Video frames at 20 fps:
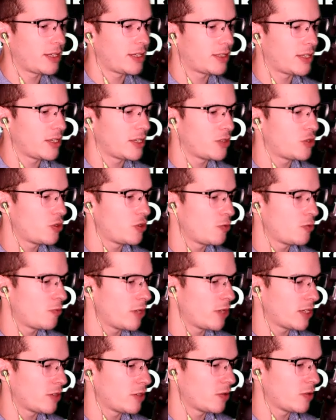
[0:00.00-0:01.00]
Did you
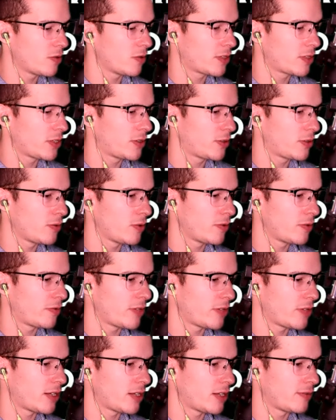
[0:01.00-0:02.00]
win UFC
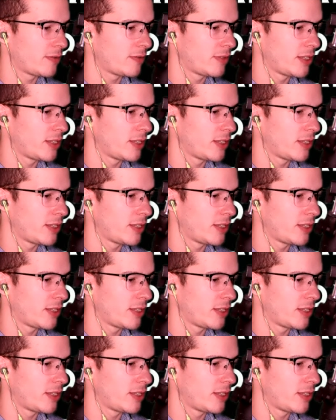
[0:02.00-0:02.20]
205?